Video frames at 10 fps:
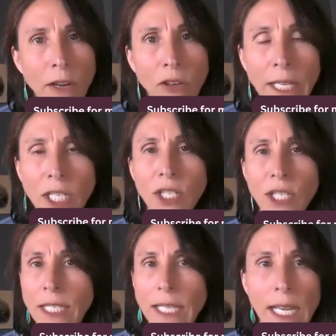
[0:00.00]
Federal
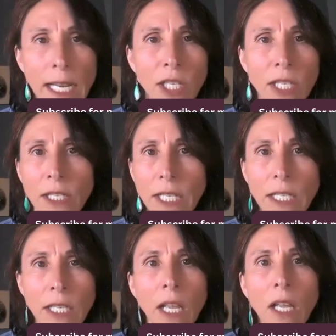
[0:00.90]
agencies, state
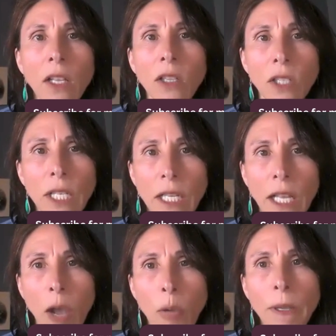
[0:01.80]
agencies,
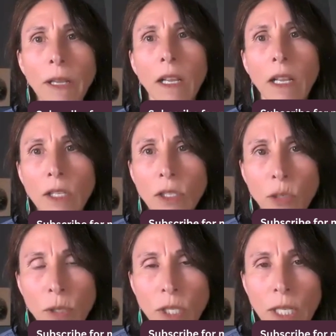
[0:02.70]
helping
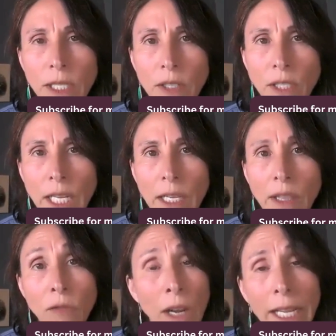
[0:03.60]
consumers to
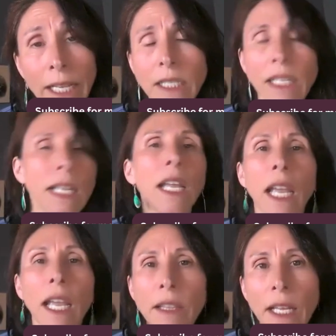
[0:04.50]
understand their rights,
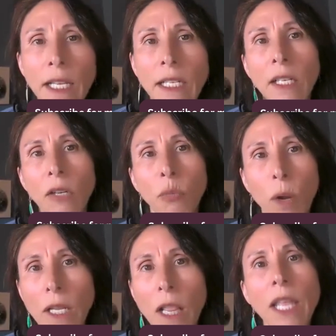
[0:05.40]
and then
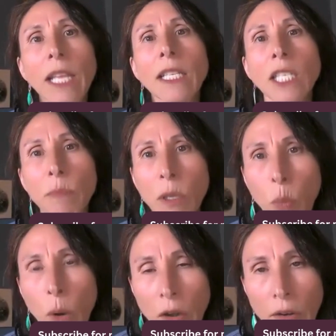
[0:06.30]
what things to be
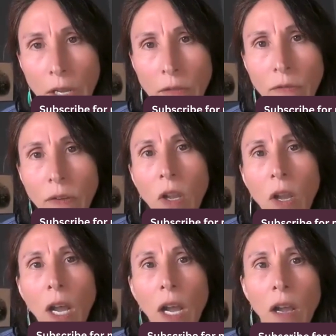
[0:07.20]
wary of
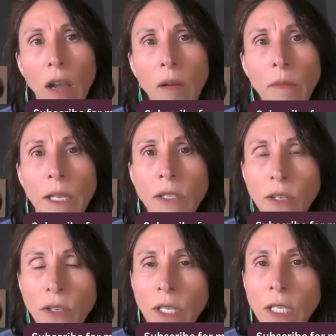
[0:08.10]
in
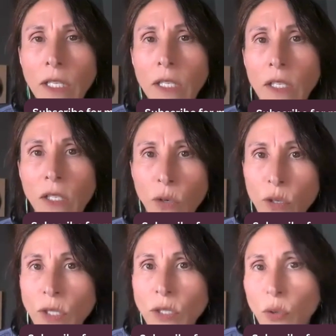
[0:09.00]
certain
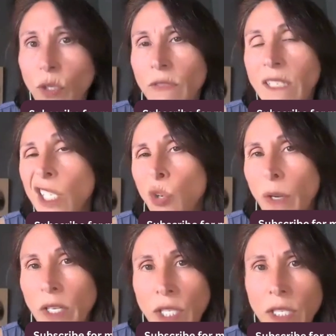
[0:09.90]
sorts of
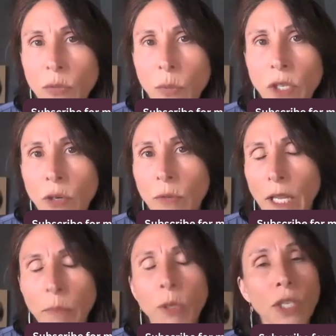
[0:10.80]
situations when you're
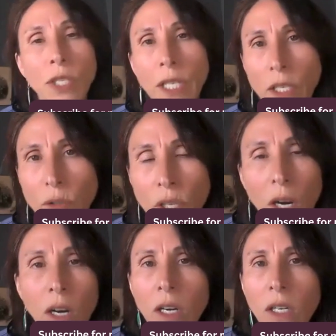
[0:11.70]
like purchasing a used
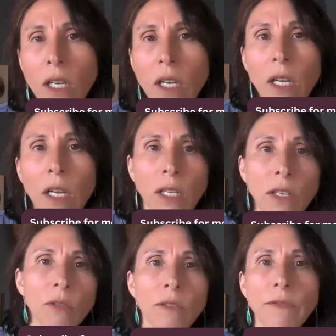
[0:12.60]
car,
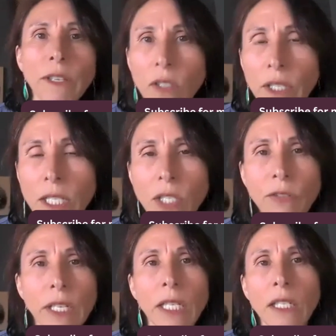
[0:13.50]
the vehicle
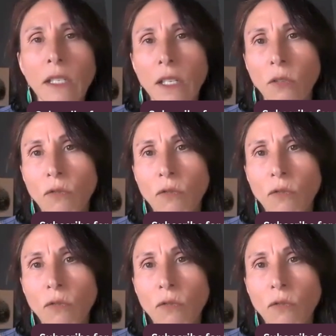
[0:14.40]
history,